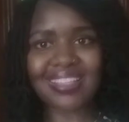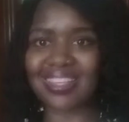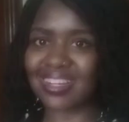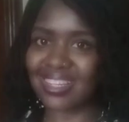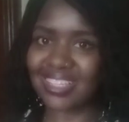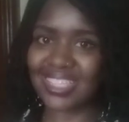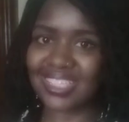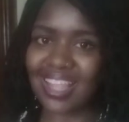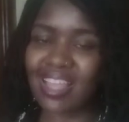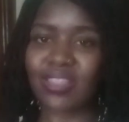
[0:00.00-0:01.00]
the rich,
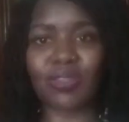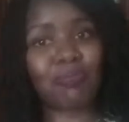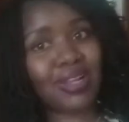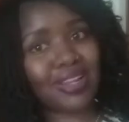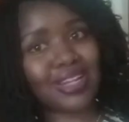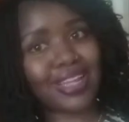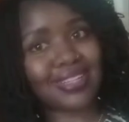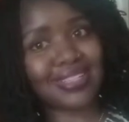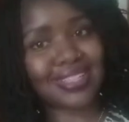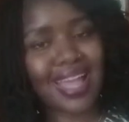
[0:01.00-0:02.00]
the
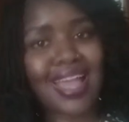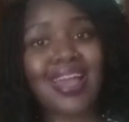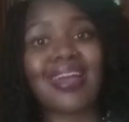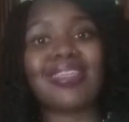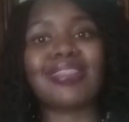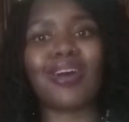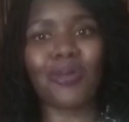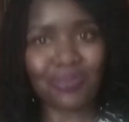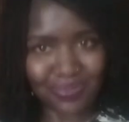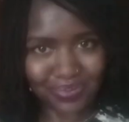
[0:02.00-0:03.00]
billionaires, the
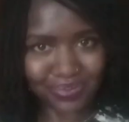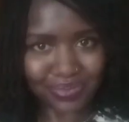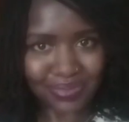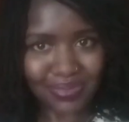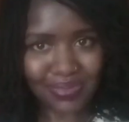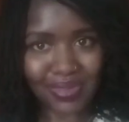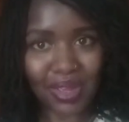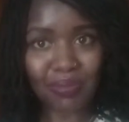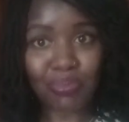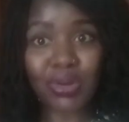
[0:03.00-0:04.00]

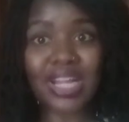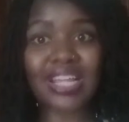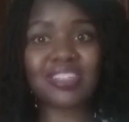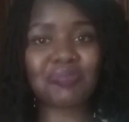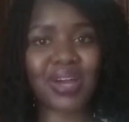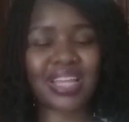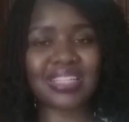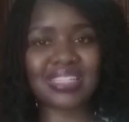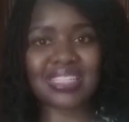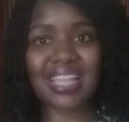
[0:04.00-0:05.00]
brilliant
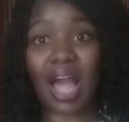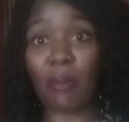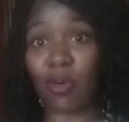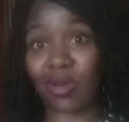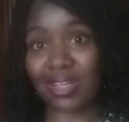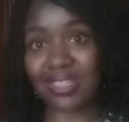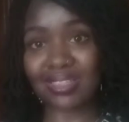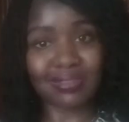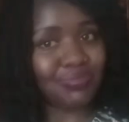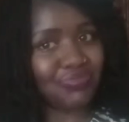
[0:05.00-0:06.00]
minds among us?
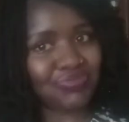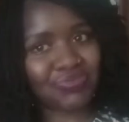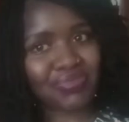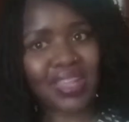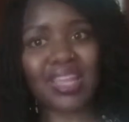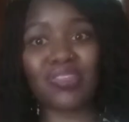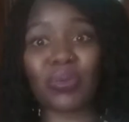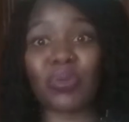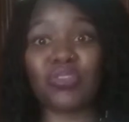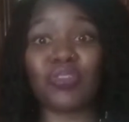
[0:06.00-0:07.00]
It's a
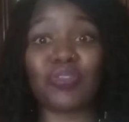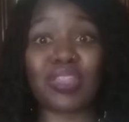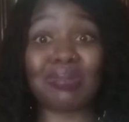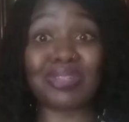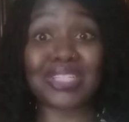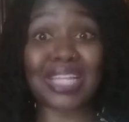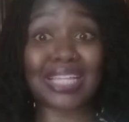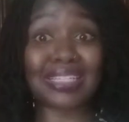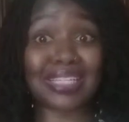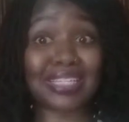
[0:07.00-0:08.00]
question for them to tell
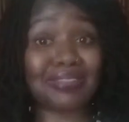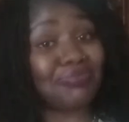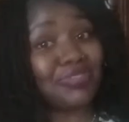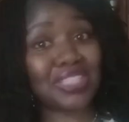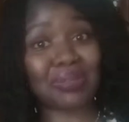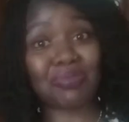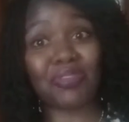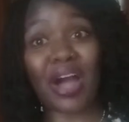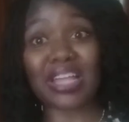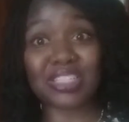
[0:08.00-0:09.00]
us, and
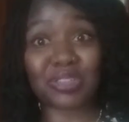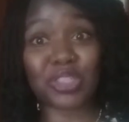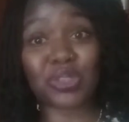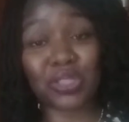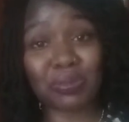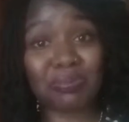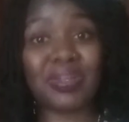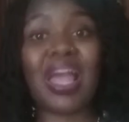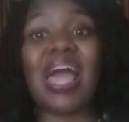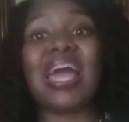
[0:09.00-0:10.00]
for us to show them.
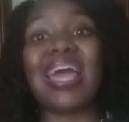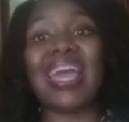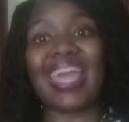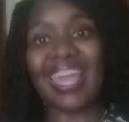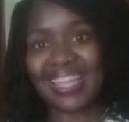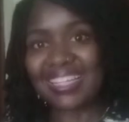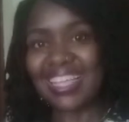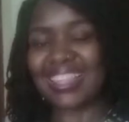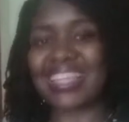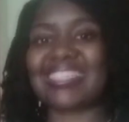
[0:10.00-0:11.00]
And
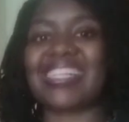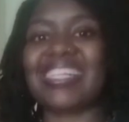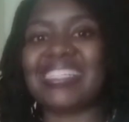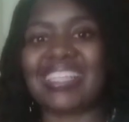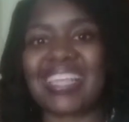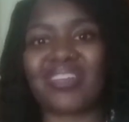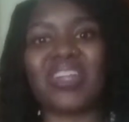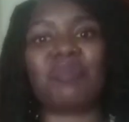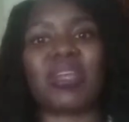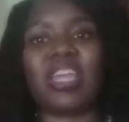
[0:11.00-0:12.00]
that's Elysian the
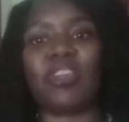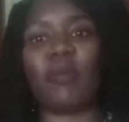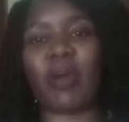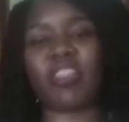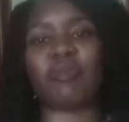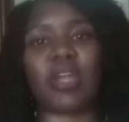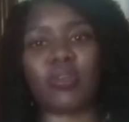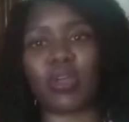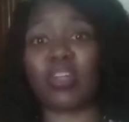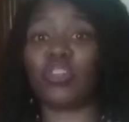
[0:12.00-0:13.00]
Great. Begin your month by
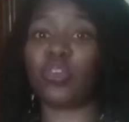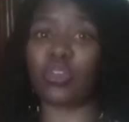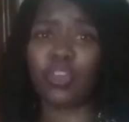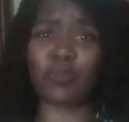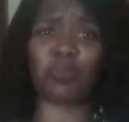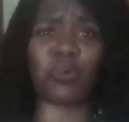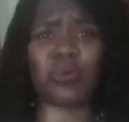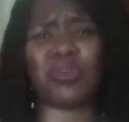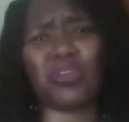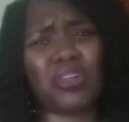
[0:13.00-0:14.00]
knowing that you're not
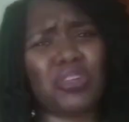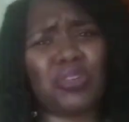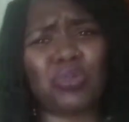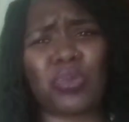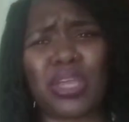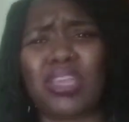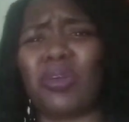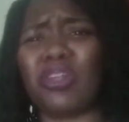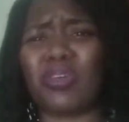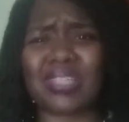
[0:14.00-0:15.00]
poor, you're not weak,
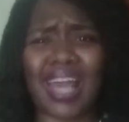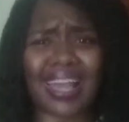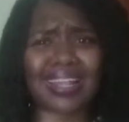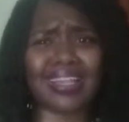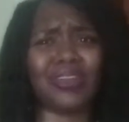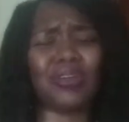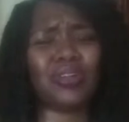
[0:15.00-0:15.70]
you're not ugly,